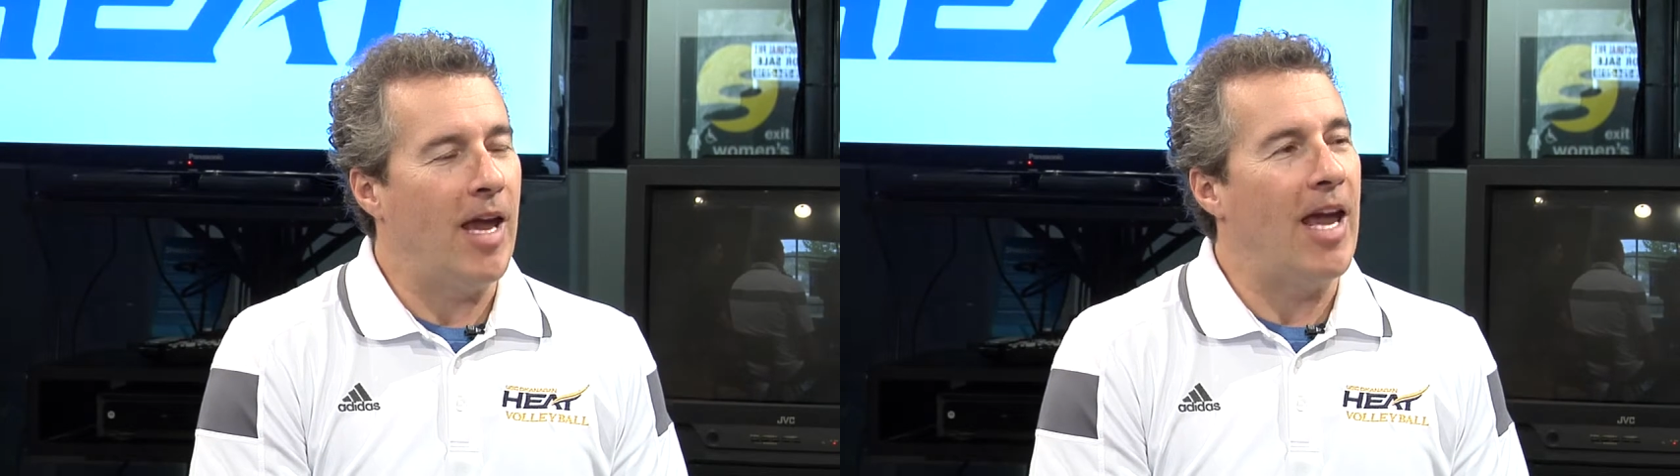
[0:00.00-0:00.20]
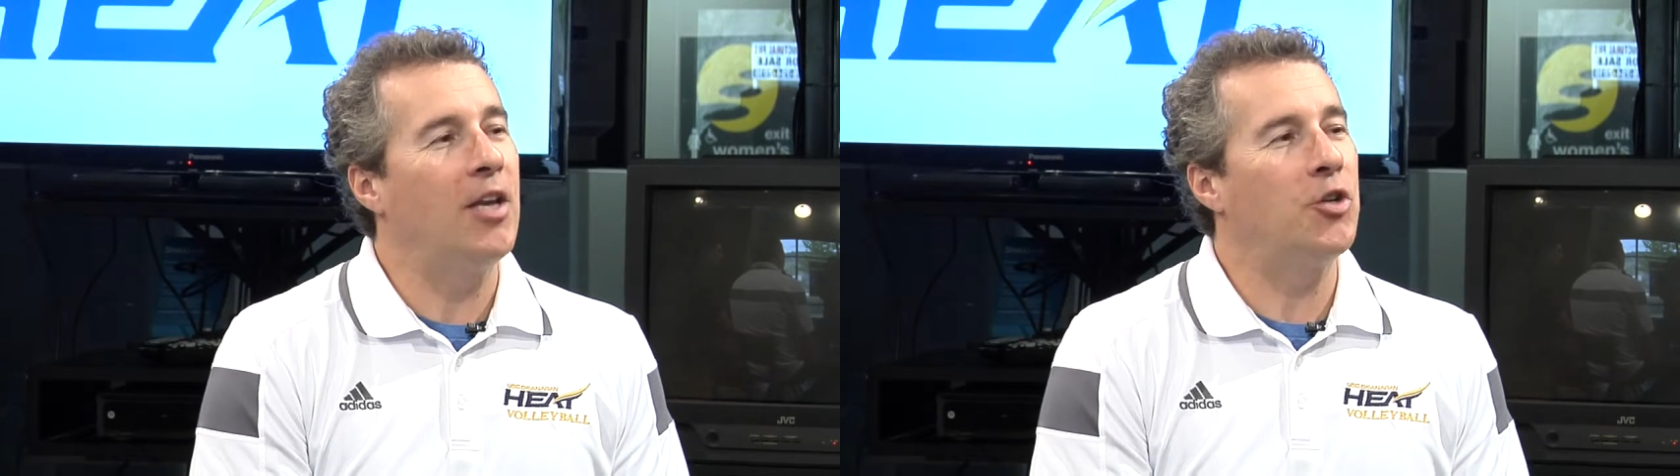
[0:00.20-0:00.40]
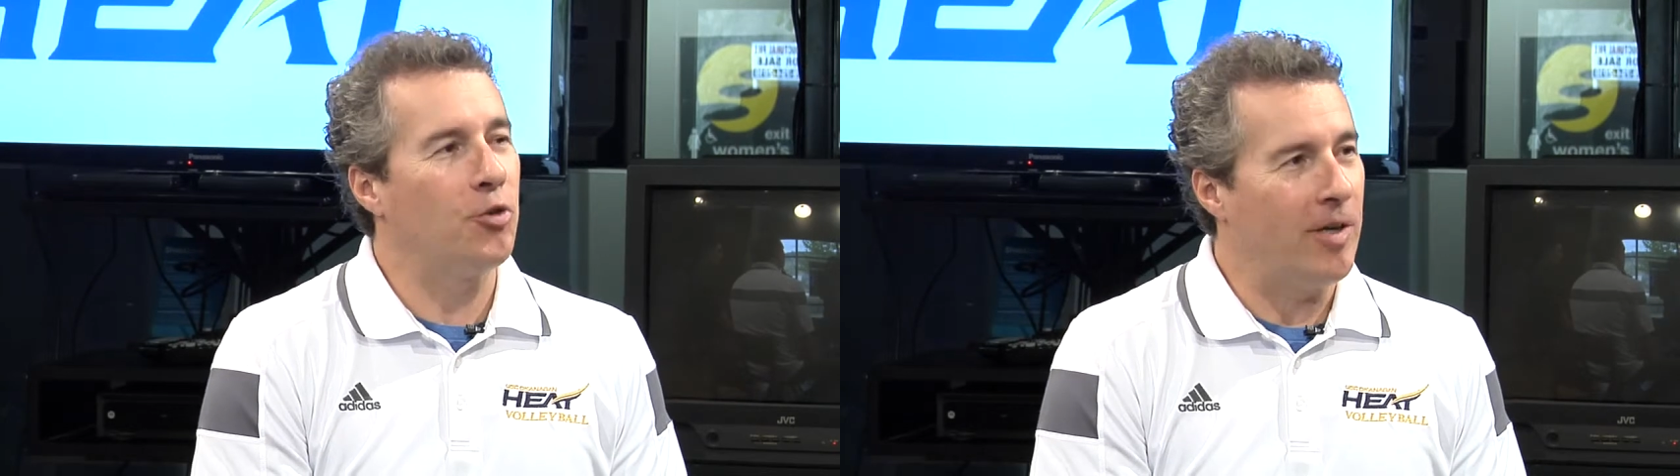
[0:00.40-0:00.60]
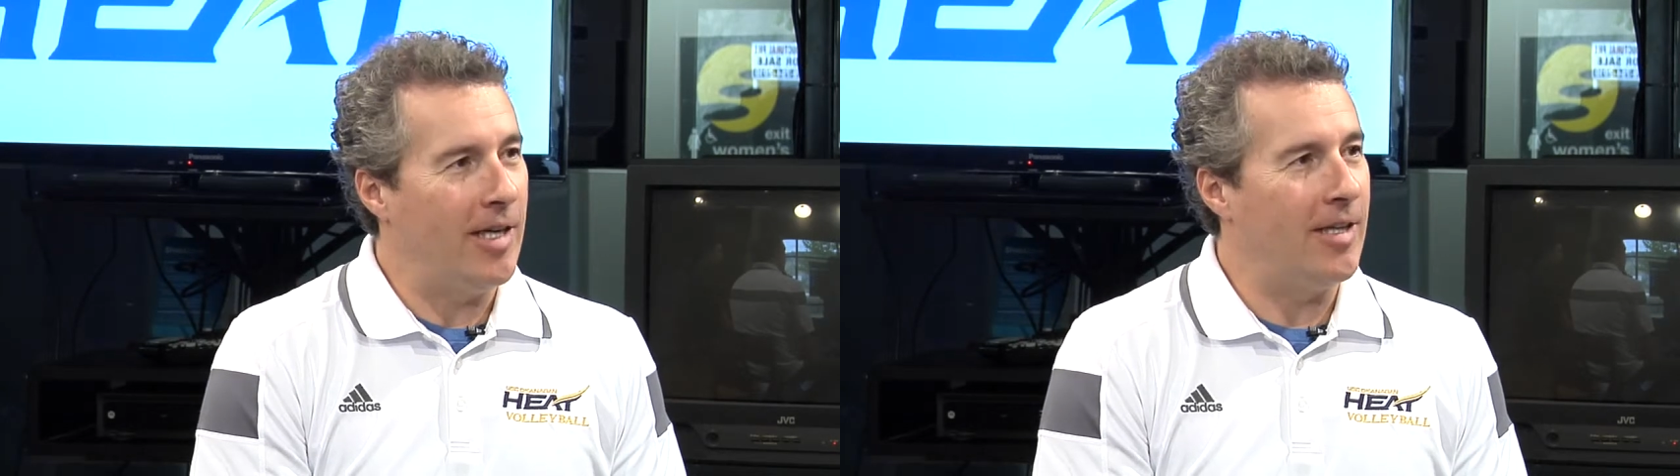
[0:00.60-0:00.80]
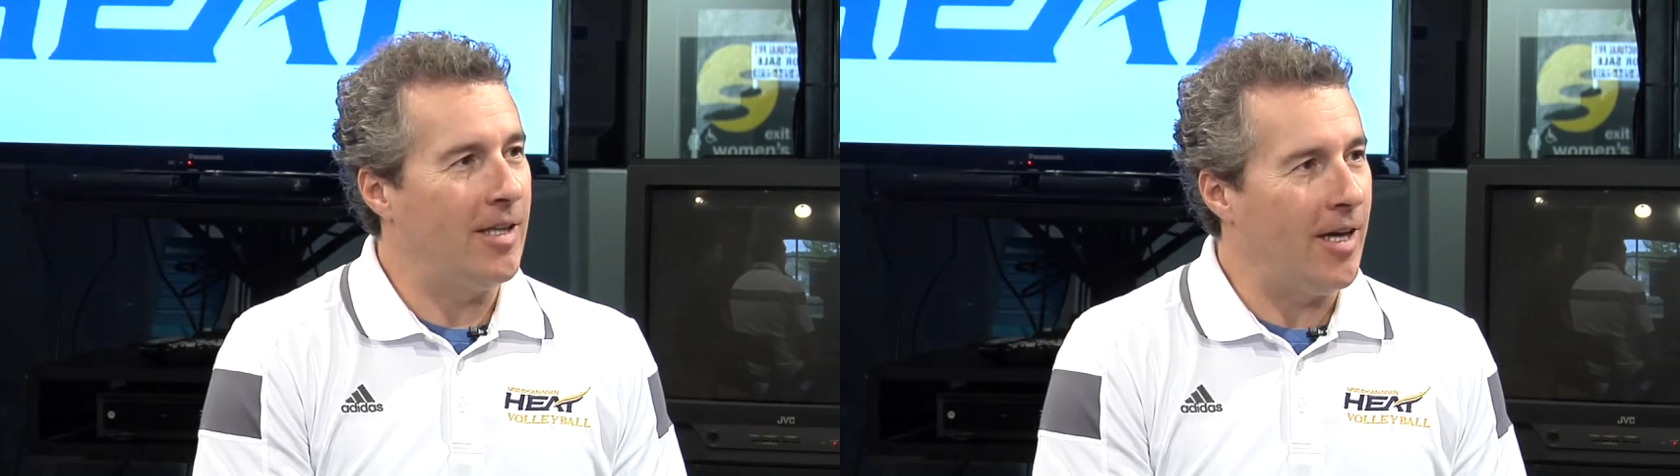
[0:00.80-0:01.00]

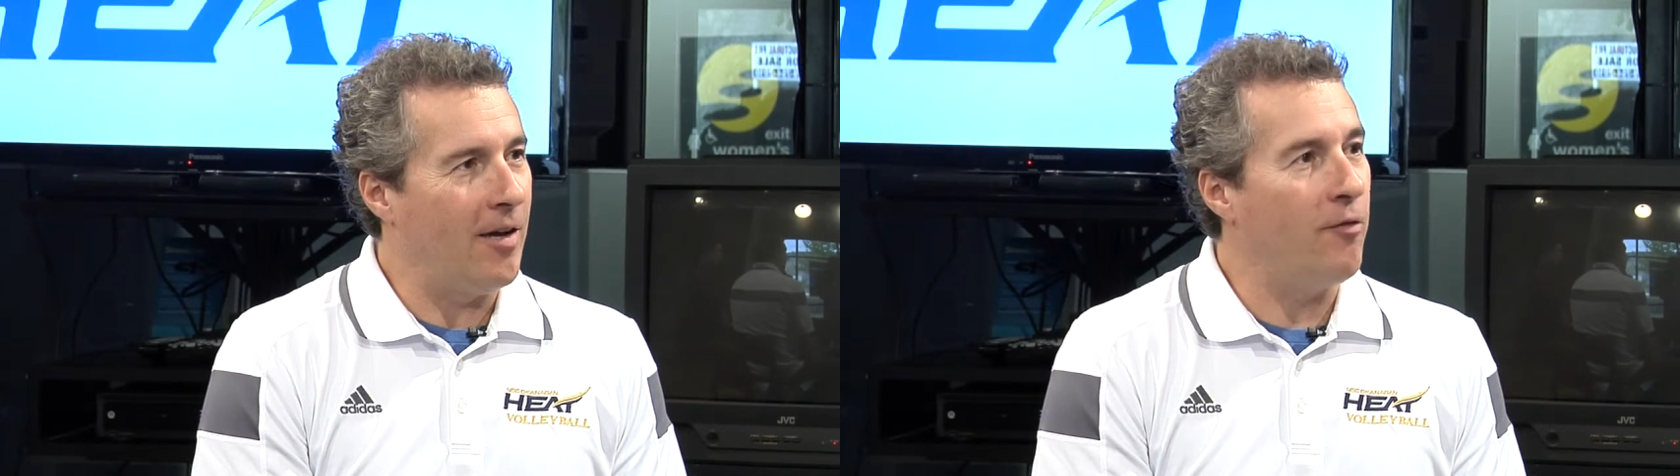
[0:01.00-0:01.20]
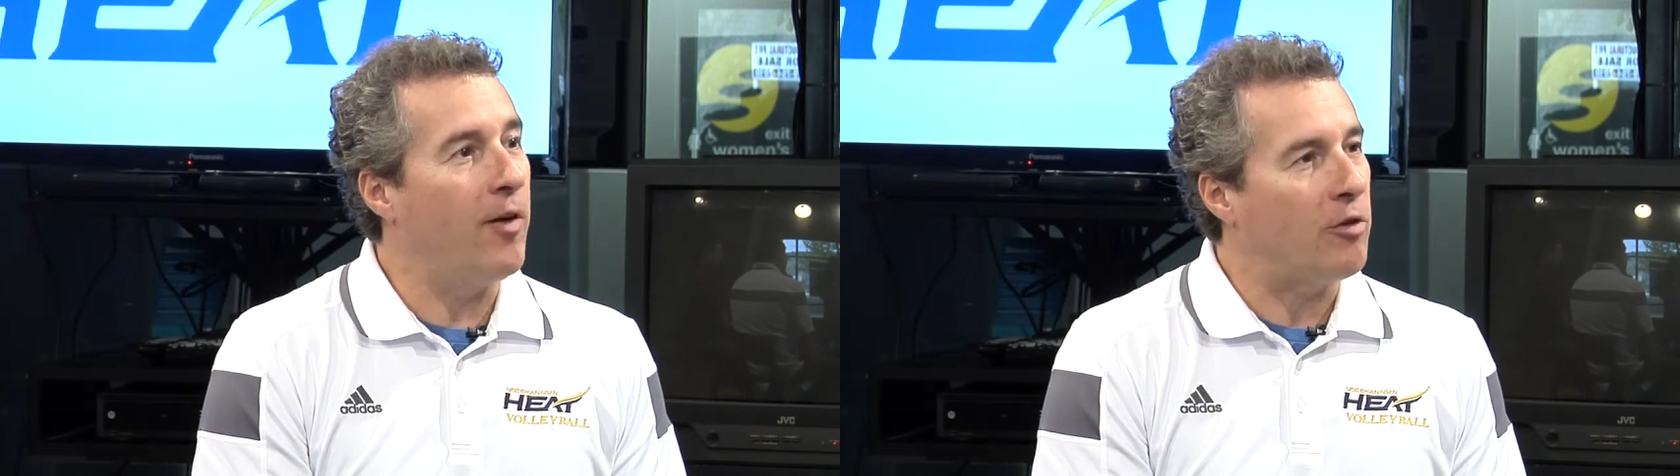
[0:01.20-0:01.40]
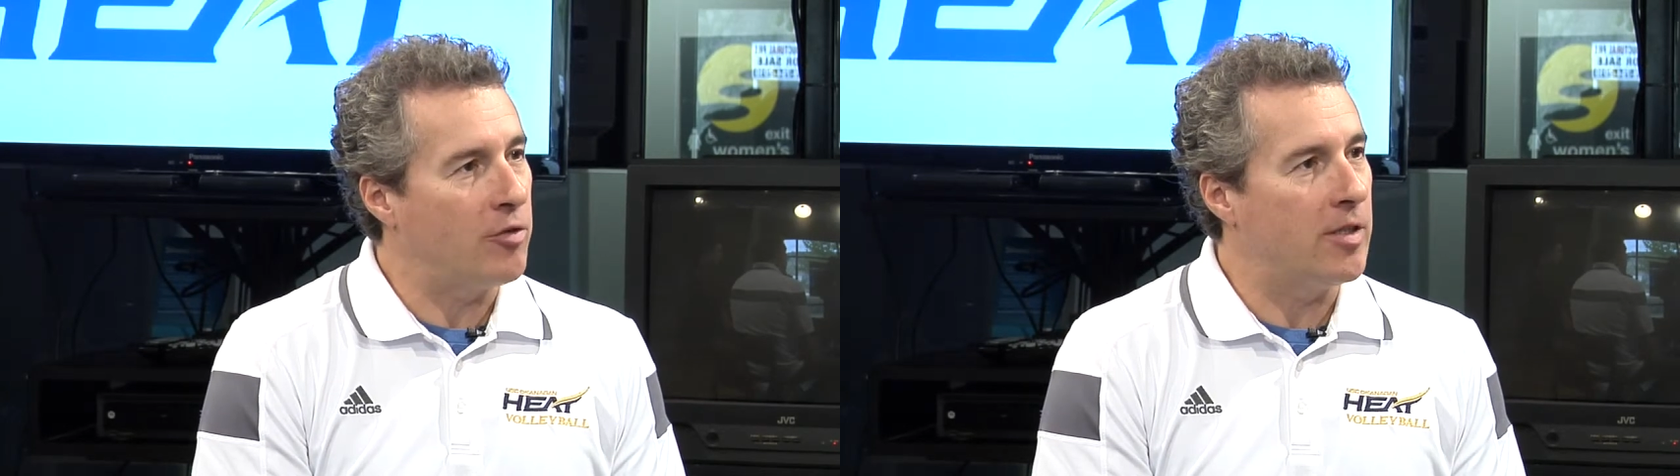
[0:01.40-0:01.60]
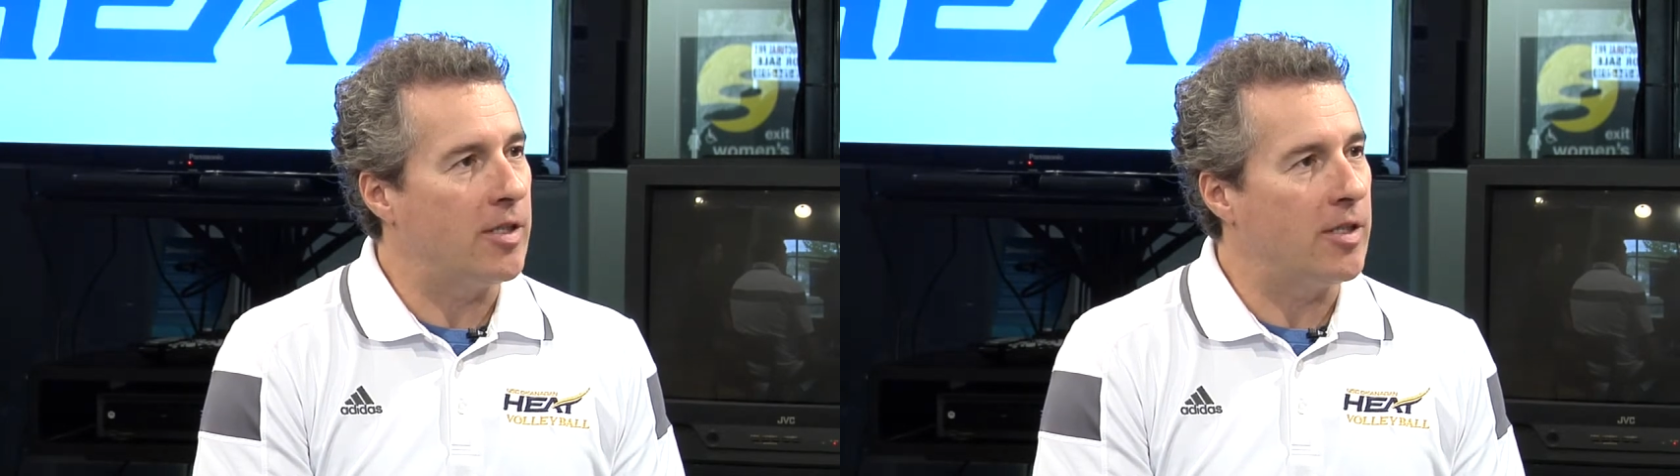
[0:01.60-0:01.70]
entering the veteran